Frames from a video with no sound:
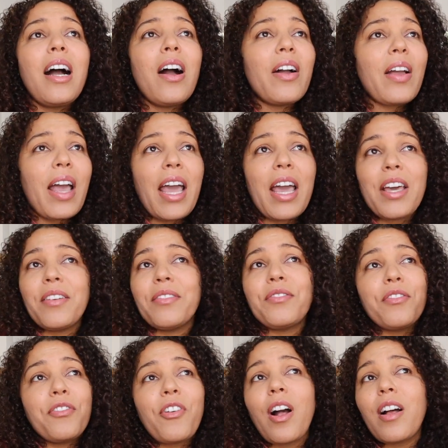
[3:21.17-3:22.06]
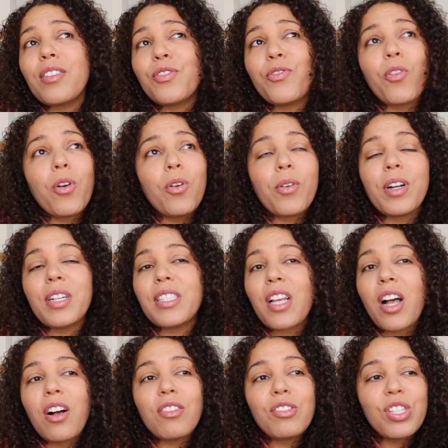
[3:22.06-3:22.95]
Okay, fast forward,
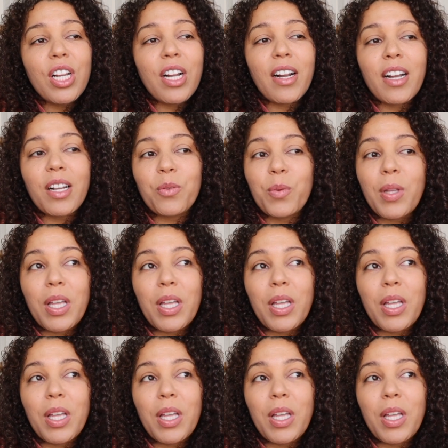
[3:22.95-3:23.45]
tell Jared,